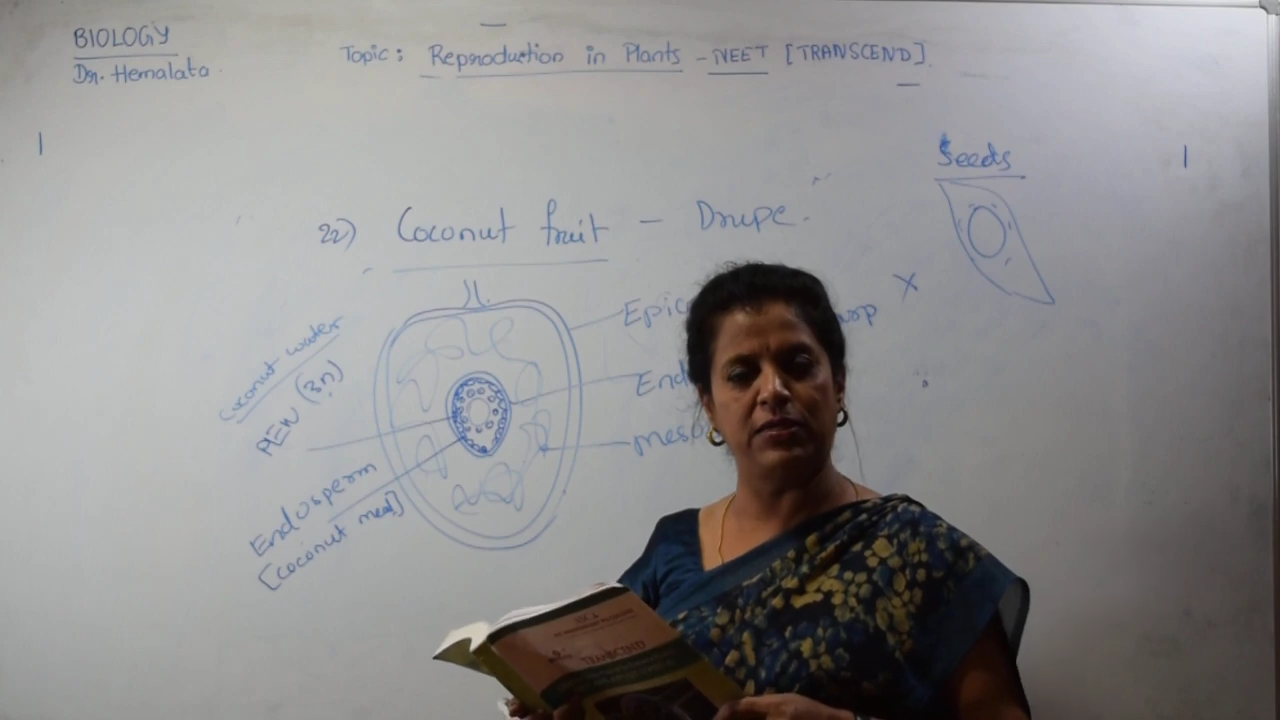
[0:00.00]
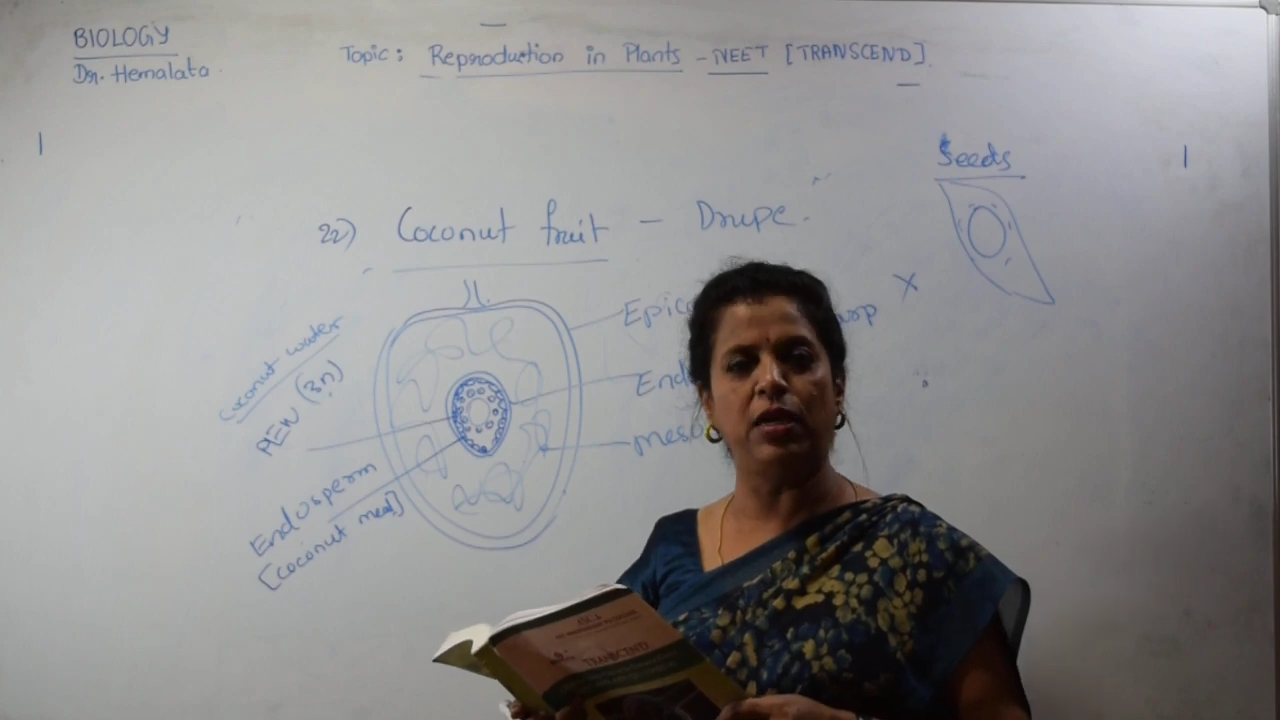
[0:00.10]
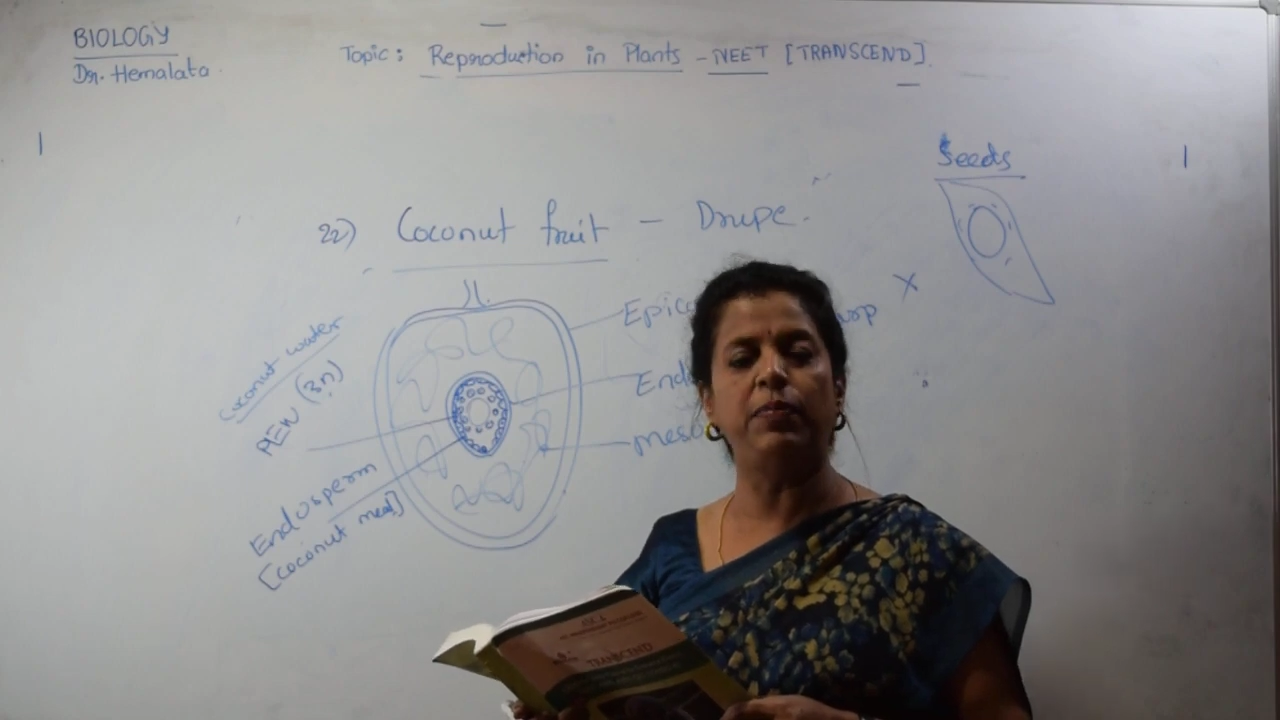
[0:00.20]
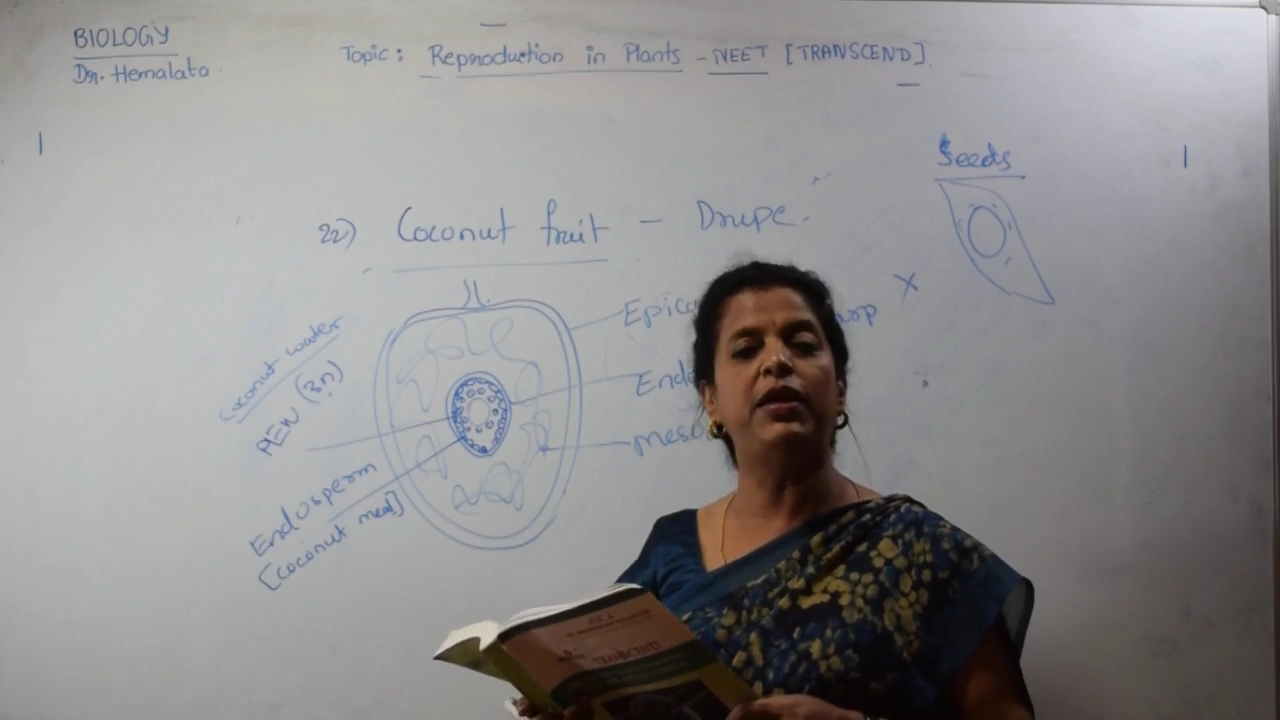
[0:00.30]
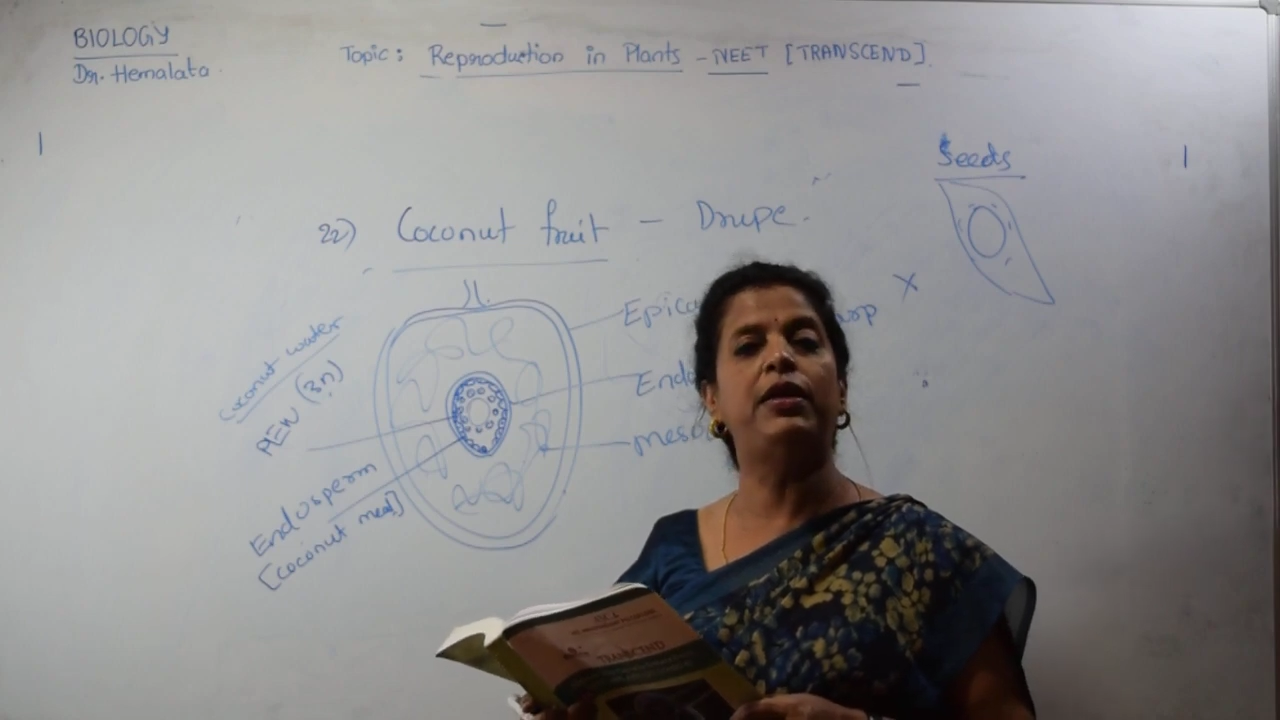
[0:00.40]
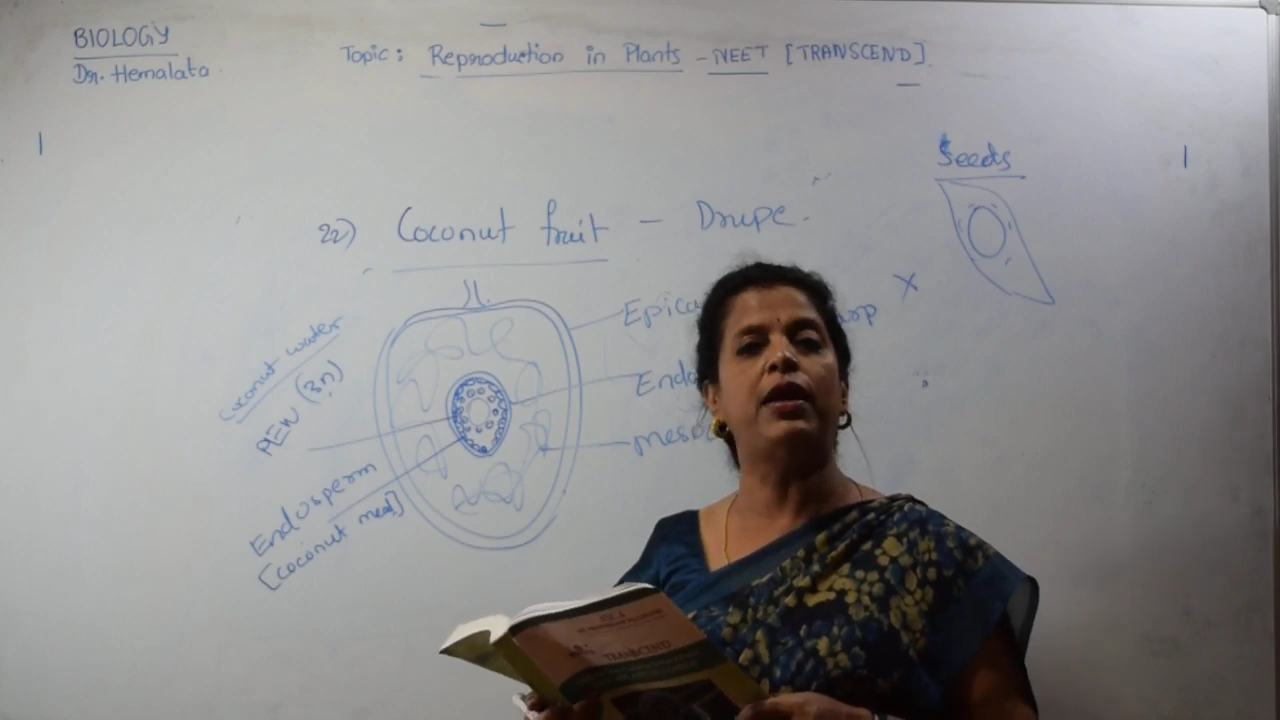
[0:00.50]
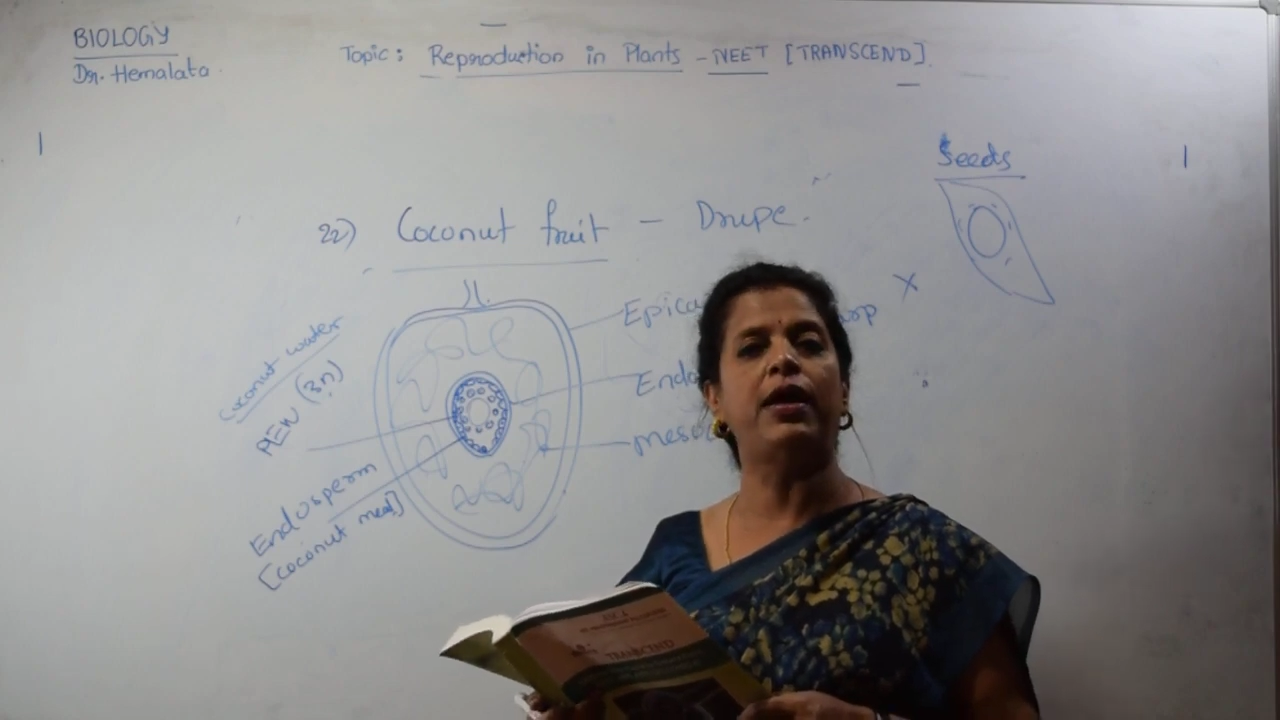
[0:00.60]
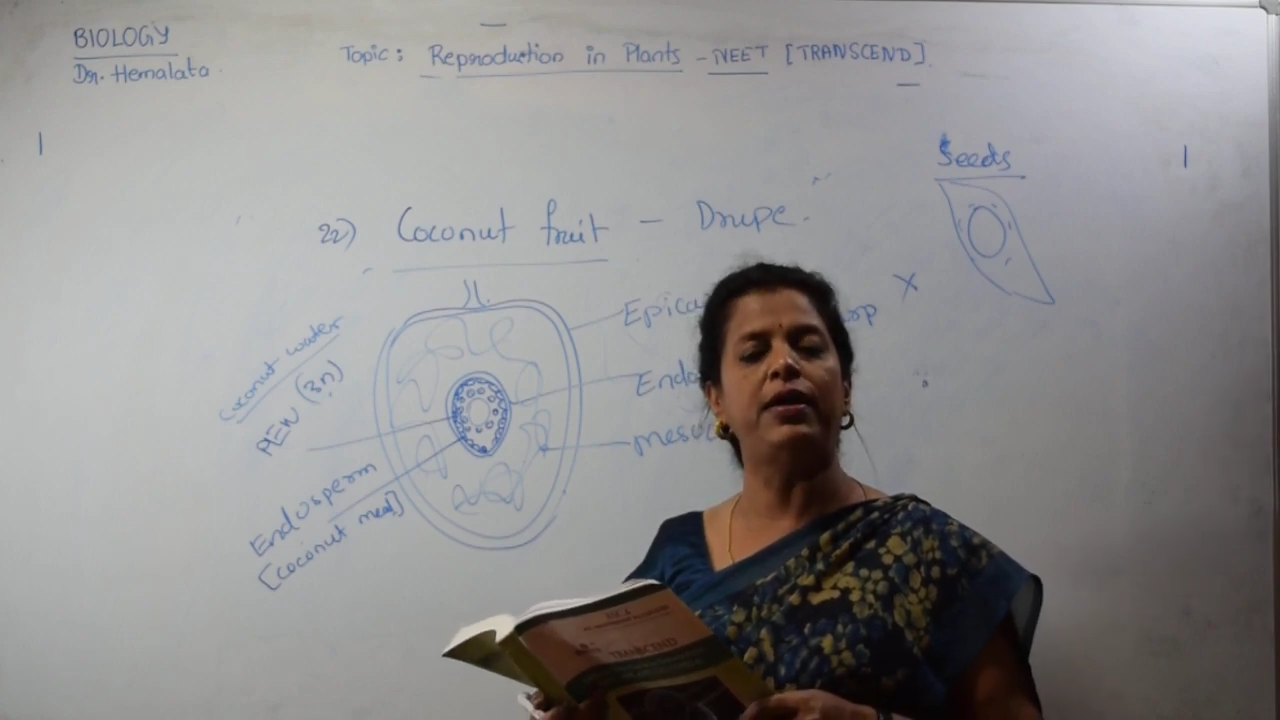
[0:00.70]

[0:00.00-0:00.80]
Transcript: They will be dry